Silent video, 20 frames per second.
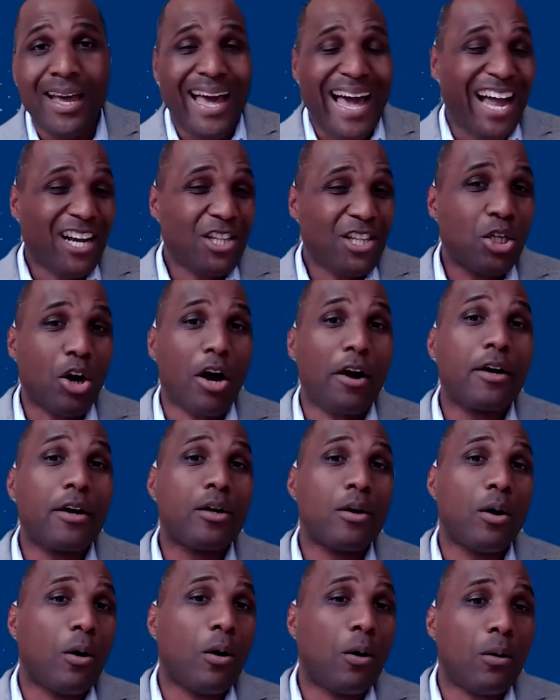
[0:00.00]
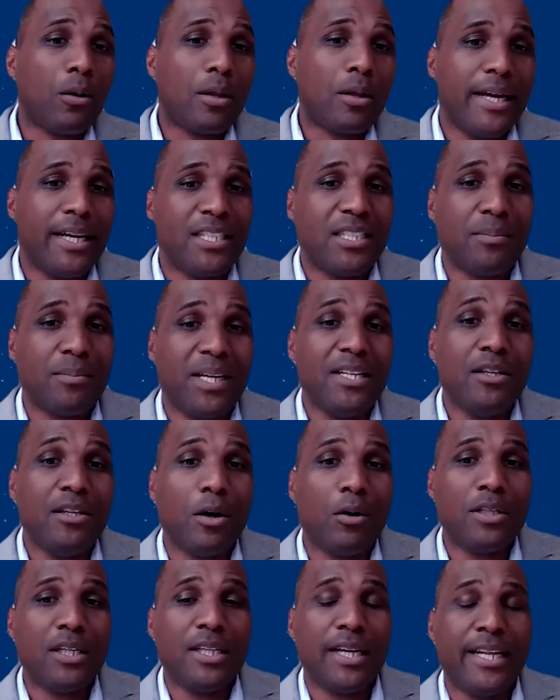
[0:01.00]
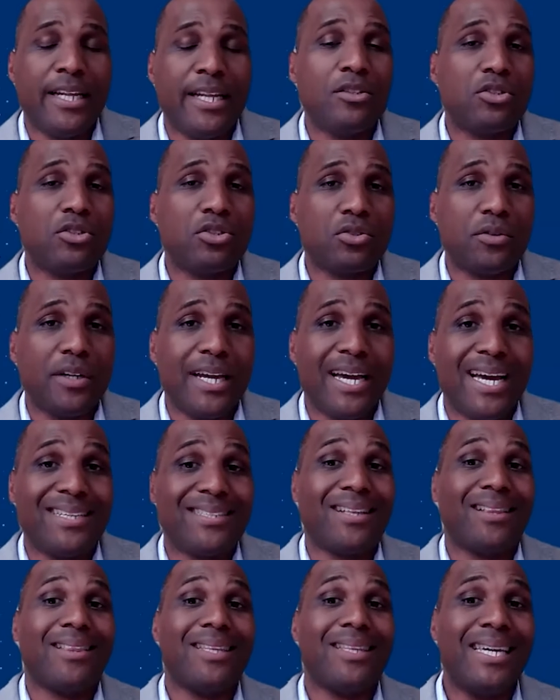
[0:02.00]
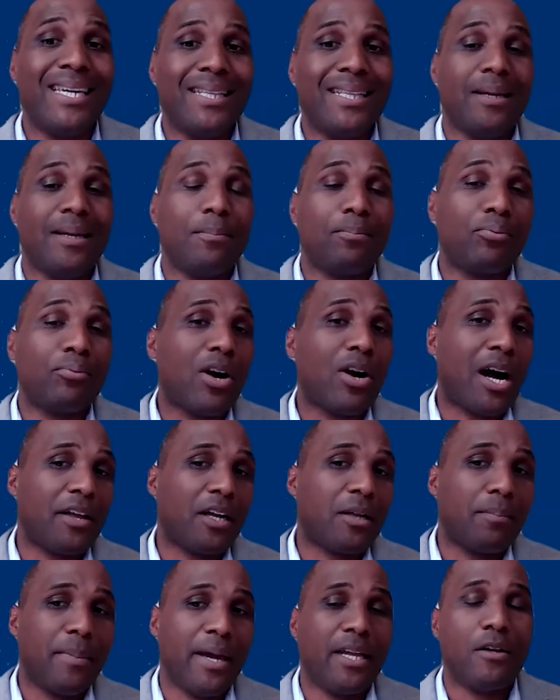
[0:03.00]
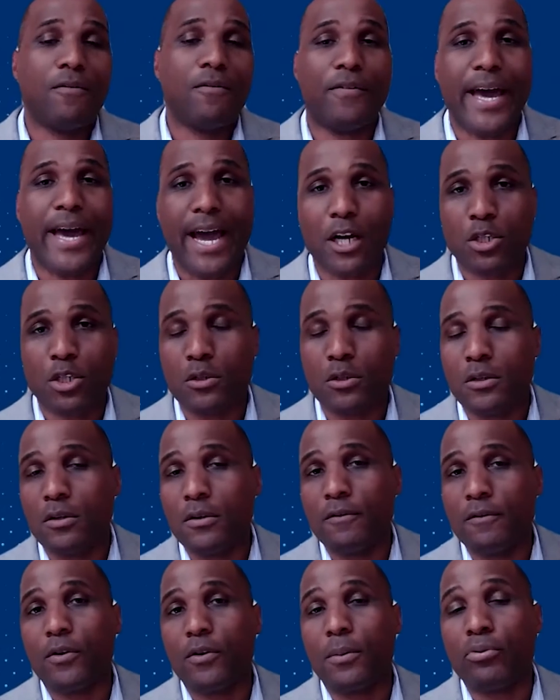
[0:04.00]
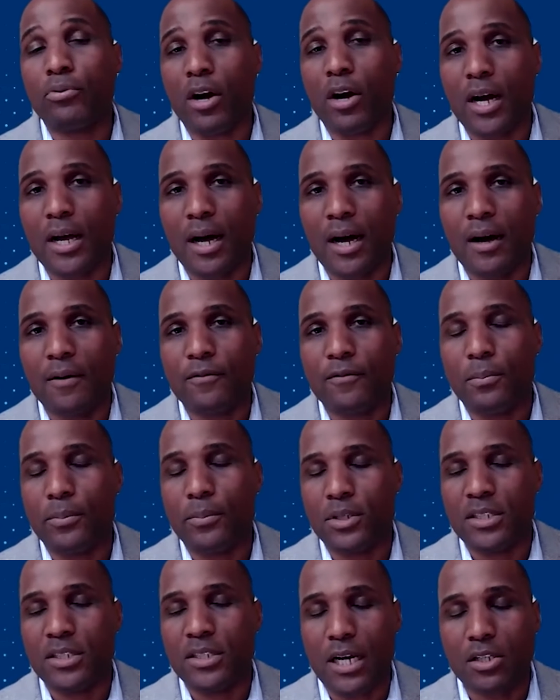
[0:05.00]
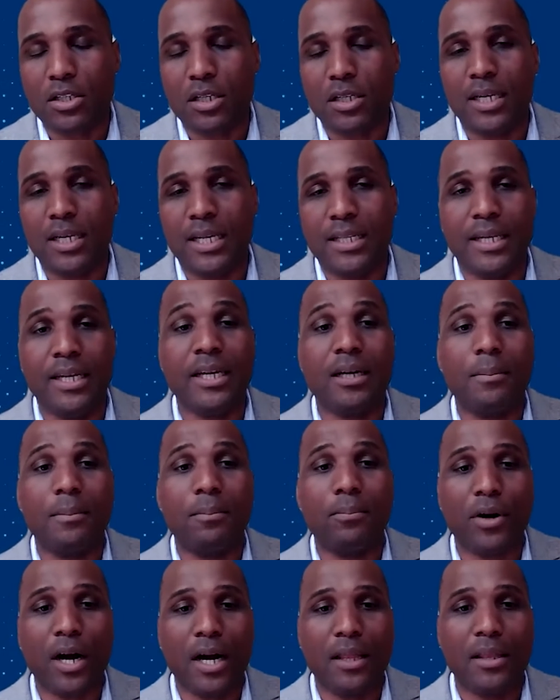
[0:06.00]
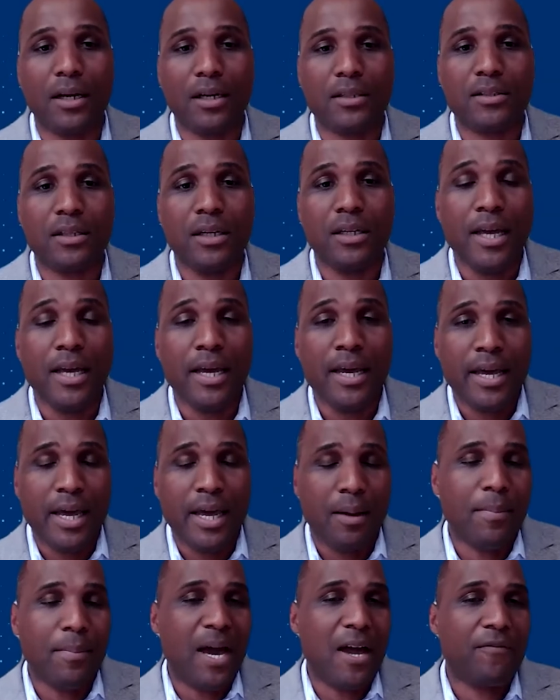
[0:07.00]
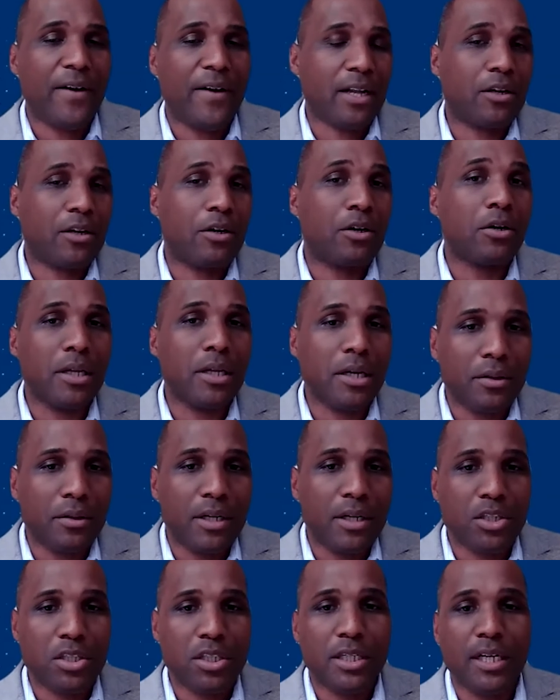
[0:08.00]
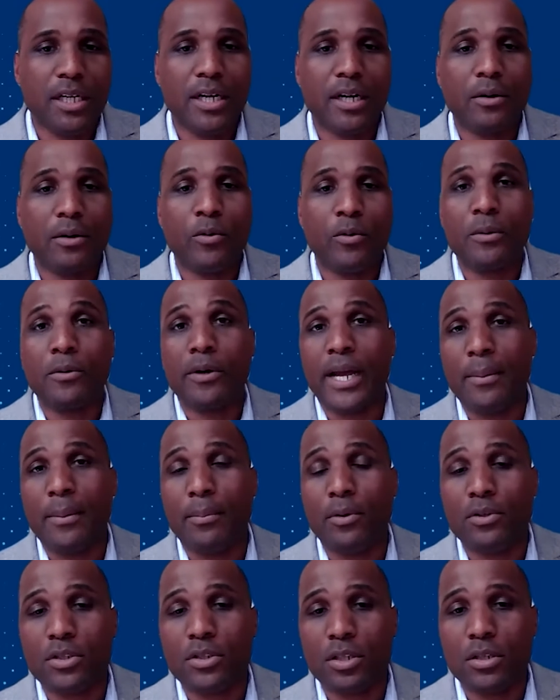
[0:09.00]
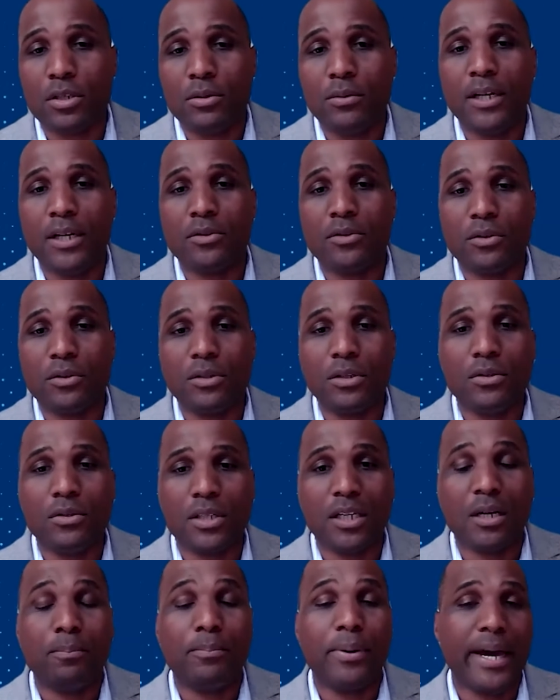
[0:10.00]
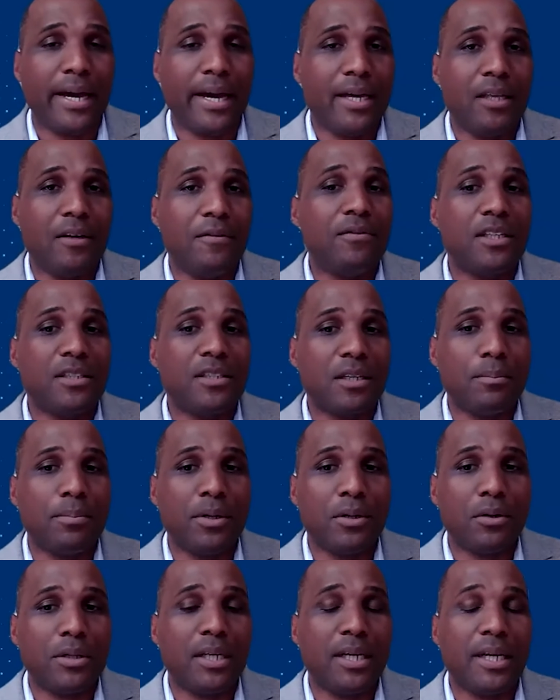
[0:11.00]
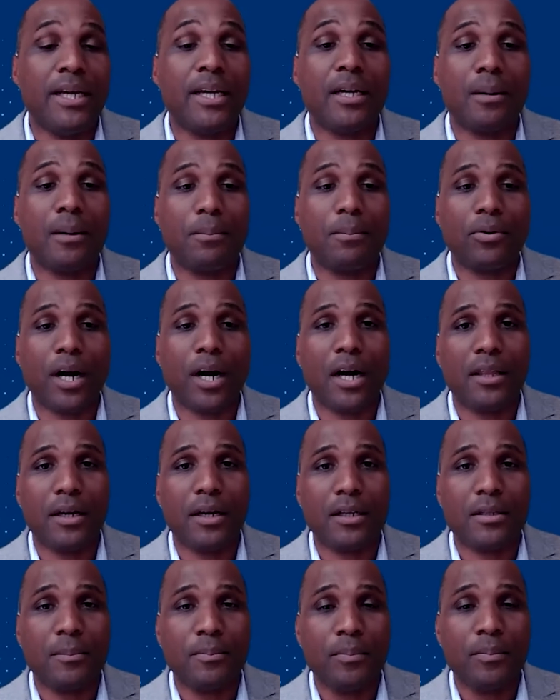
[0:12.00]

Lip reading: Actually, our goal is to be known in the industry as a leading product manufacturer for protection and income products. As a matter of fact, earlier this year, we were able to introduce a competitive disability income product.